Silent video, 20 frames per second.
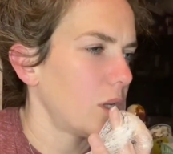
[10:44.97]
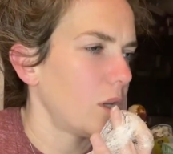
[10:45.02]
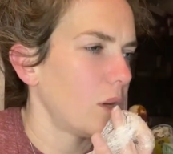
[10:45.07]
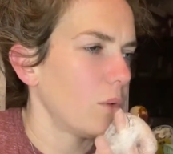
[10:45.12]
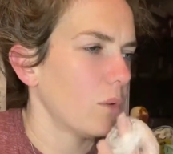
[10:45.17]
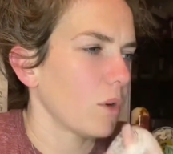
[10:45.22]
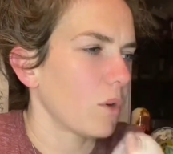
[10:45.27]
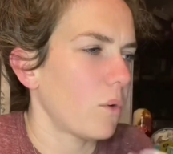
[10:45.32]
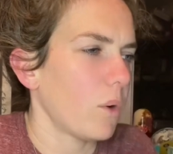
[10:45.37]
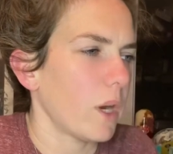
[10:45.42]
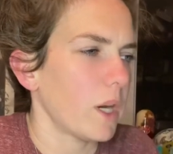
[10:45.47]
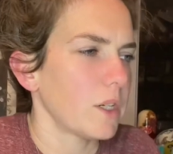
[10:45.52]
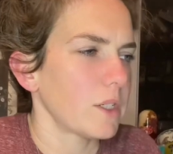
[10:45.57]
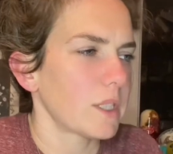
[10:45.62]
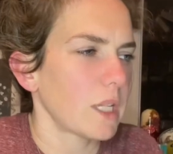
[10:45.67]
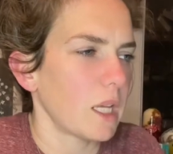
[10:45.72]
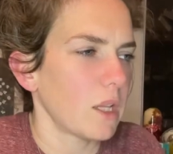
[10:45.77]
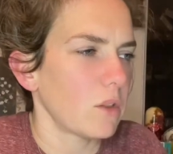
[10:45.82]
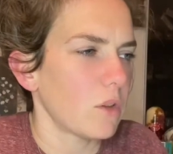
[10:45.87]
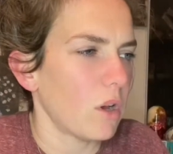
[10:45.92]
Requires
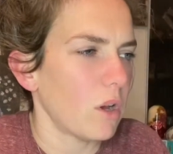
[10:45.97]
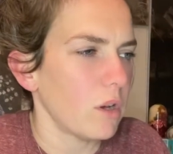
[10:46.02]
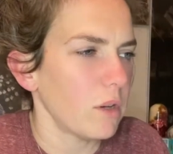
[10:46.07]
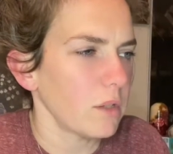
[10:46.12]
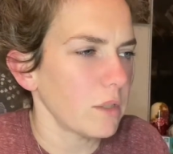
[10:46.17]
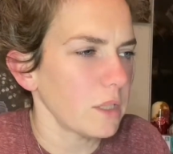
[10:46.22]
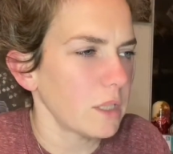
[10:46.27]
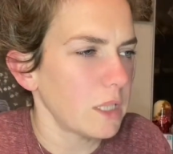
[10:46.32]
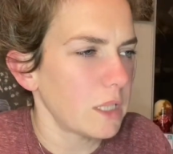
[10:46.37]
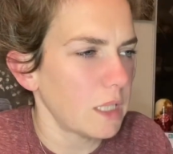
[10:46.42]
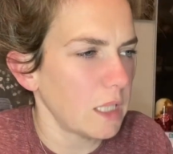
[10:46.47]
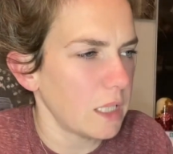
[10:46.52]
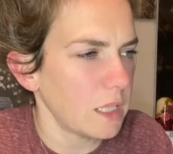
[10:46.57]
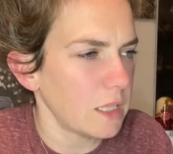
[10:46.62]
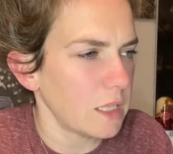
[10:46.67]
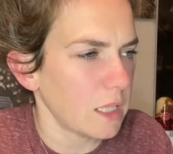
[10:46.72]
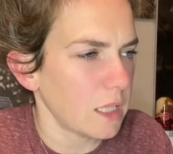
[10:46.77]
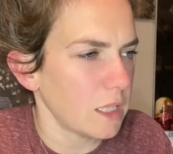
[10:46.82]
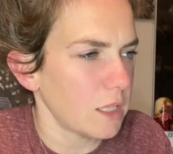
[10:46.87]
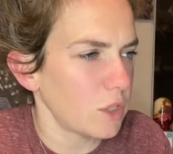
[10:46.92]
a long
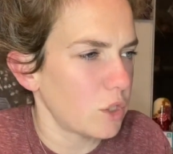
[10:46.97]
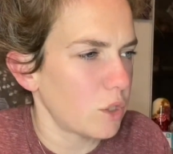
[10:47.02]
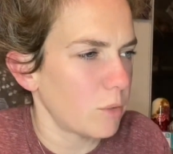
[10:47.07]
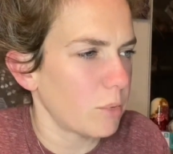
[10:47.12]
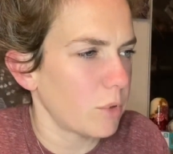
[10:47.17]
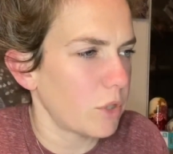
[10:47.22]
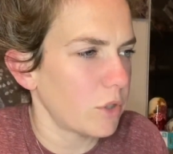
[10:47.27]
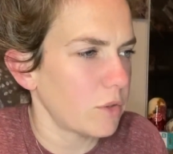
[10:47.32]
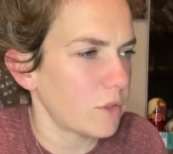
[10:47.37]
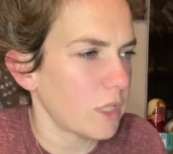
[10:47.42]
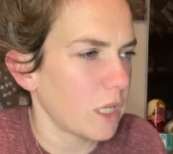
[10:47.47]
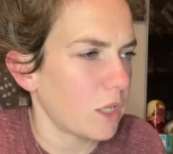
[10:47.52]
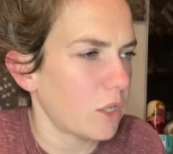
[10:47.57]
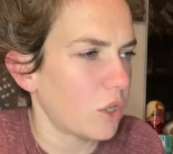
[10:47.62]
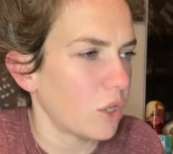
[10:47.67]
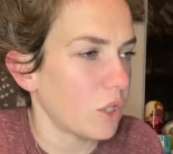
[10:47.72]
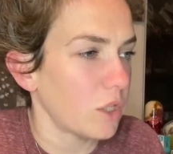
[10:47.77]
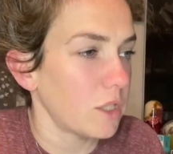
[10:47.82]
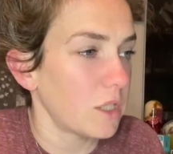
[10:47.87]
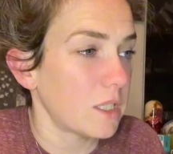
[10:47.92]
season to produce a
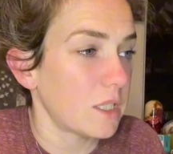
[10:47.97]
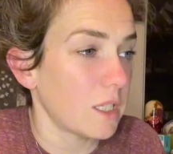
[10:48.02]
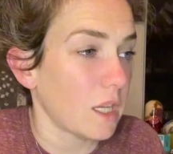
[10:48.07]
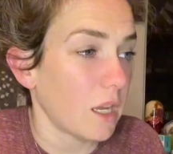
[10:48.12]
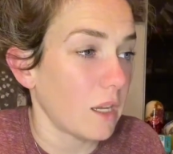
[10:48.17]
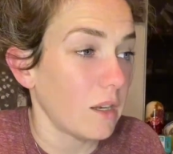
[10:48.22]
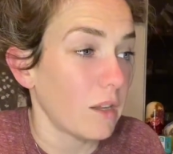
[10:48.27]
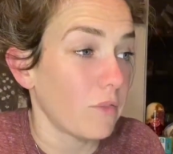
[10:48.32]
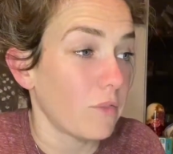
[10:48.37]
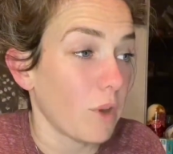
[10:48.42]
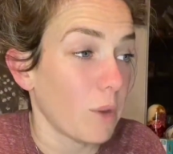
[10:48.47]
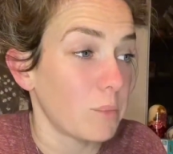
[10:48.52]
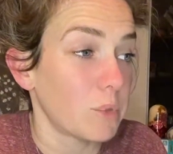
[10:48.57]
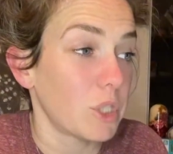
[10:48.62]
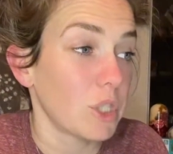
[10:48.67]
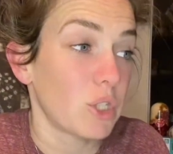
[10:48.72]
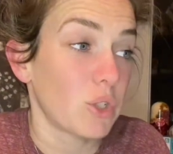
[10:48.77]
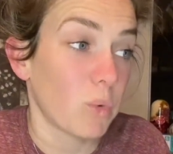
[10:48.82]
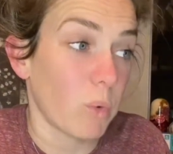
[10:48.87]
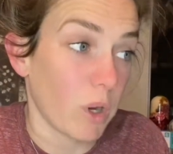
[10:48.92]
good set of up to
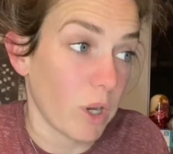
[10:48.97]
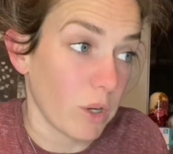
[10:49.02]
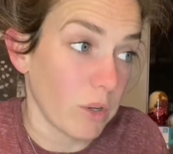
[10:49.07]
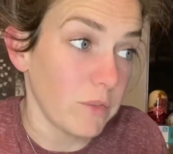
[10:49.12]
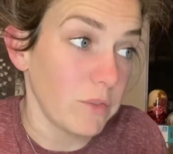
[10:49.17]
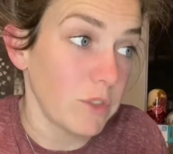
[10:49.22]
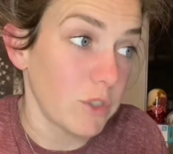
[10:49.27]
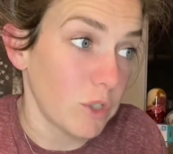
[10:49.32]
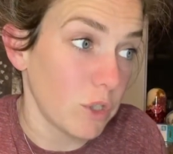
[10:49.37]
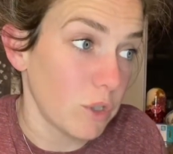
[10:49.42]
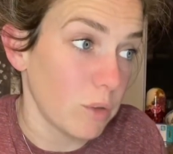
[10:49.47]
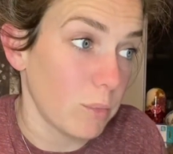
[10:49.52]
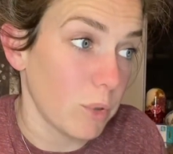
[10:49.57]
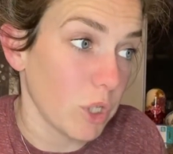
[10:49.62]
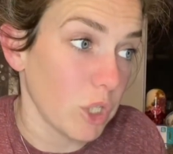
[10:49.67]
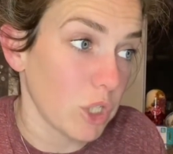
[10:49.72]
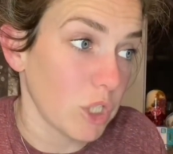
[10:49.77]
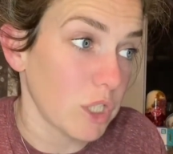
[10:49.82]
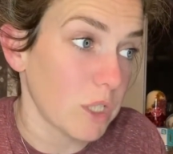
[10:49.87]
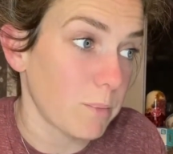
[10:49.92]
12
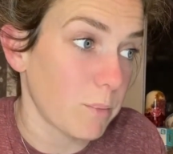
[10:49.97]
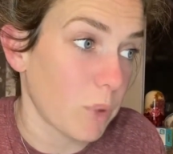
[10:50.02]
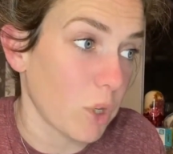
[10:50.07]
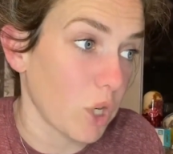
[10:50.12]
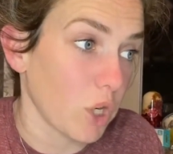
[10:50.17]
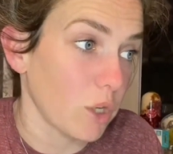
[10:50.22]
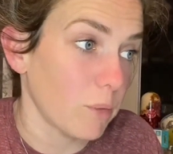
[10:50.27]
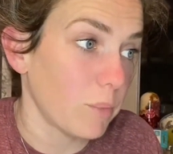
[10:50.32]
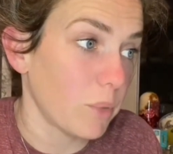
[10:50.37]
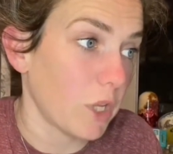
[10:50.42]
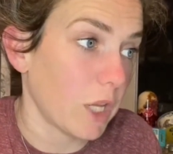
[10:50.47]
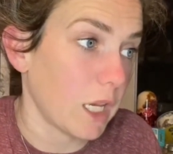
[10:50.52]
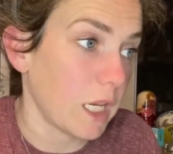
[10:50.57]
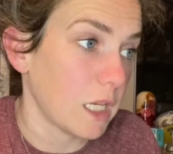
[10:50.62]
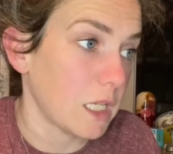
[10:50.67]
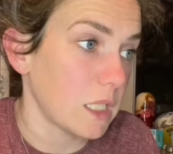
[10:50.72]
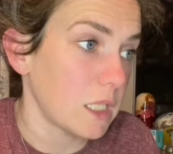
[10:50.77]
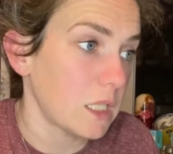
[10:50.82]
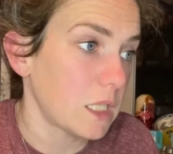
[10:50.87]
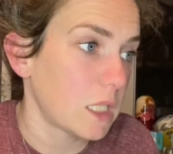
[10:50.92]
tubers per
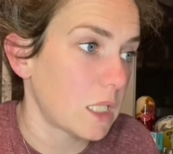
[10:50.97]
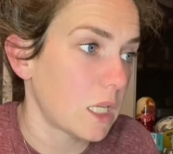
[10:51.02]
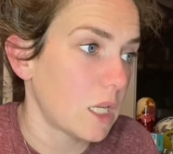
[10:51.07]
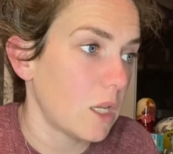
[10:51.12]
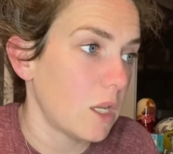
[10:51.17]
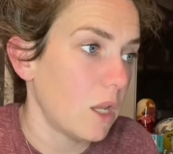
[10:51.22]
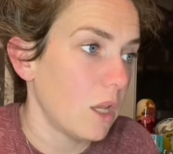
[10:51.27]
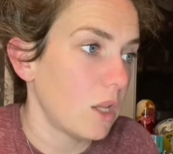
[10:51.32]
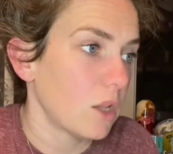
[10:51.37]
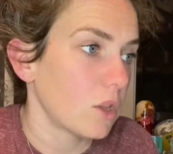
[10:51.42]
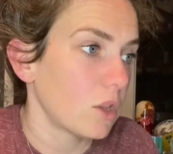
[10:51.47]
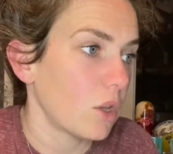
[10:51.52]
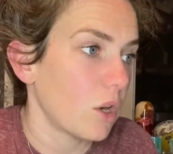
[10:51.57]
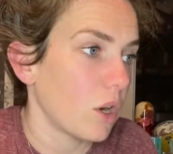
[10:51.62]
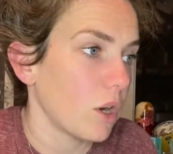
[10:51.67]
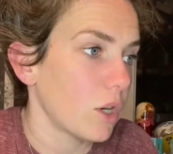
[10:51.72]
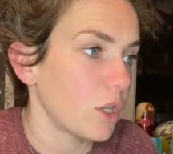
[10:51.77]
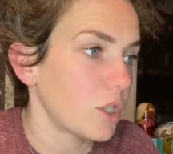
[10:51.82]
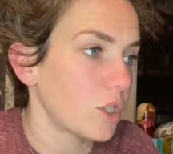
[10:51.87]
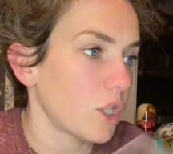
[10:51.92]
plant,
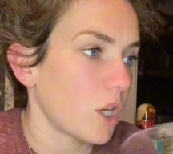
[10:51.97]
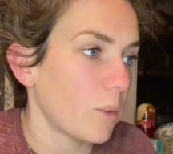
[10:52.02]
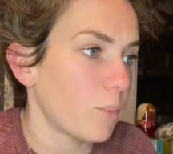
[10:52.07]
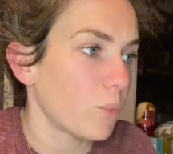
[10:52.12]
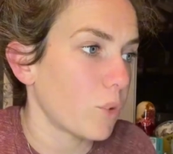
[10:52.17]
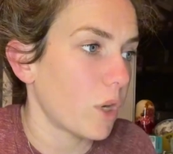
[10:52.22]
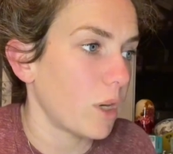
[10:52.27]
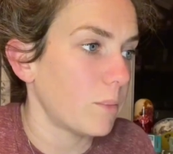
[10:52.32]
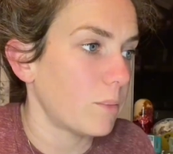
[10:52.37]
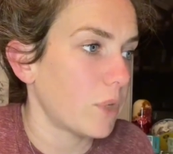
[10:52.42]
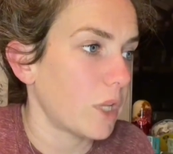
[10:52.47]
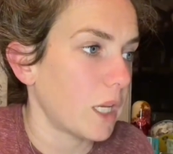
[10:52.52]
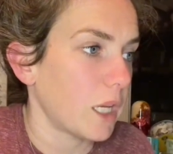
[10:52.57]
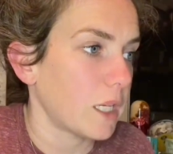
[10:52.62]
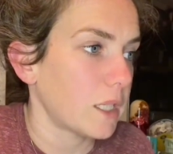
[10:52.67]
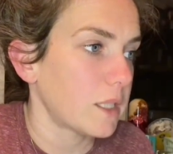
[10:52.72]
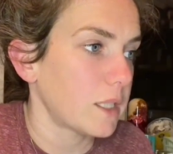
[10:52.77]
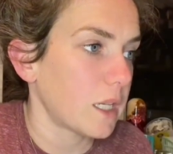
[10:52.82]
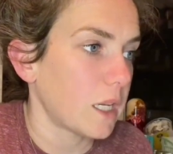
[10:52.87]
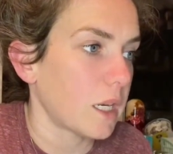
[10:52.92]
large upright
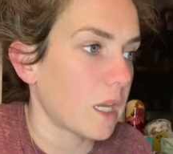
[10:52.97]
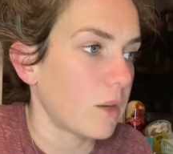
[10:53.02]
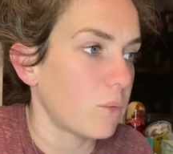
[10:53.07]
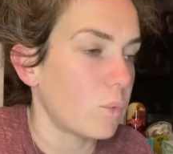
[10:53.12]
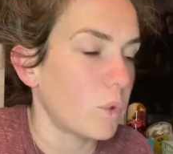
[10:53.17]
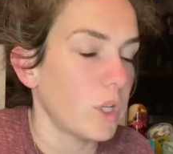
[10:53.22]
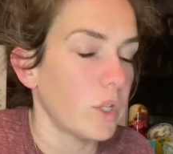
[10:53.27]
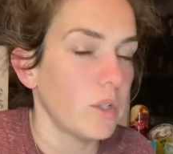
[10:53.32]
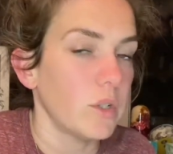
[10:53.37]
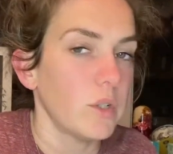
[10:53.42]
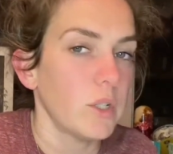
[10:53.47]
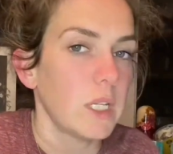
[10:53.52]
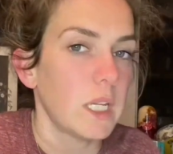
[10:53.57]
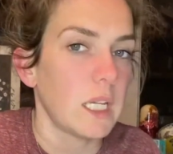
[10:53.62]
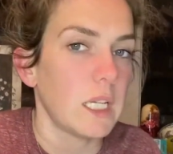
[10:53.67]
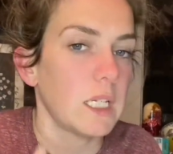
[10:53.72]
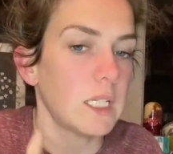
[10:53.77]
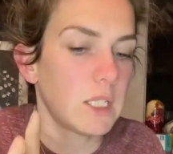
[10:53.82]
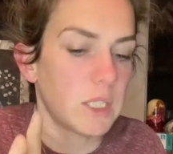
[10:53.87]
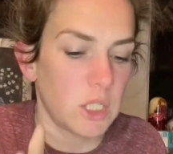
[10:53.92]
plants, and I will
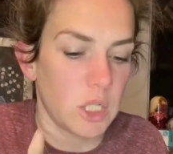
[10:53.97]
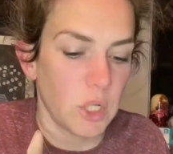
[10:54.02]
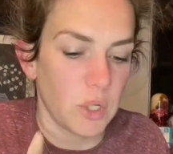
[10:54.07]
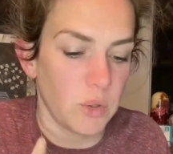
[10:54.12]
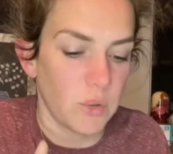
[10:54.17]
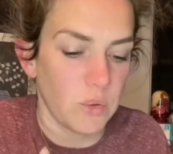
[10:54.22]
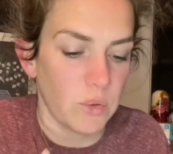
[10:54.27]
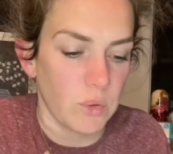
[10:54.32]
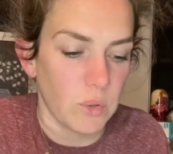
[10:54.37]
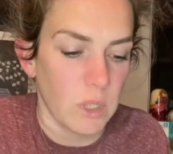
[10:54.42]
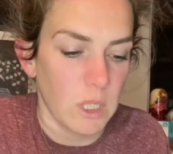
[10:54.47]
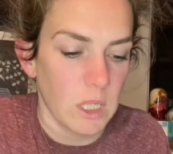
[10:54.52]
need to